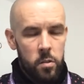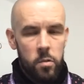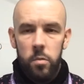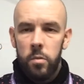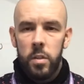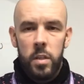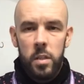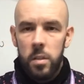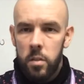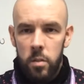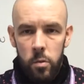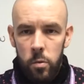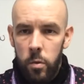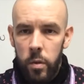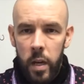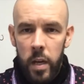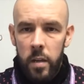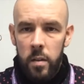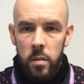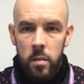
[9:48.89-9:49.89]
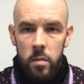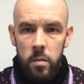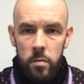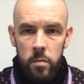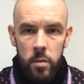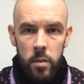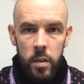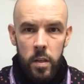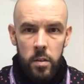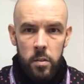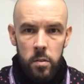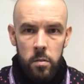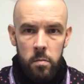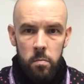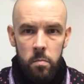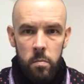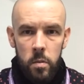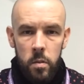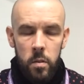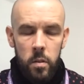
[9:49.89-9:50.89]
you don't need to know that for this,
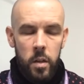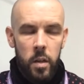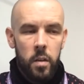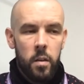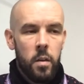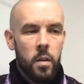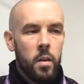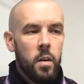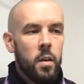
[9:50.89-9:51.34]
alright?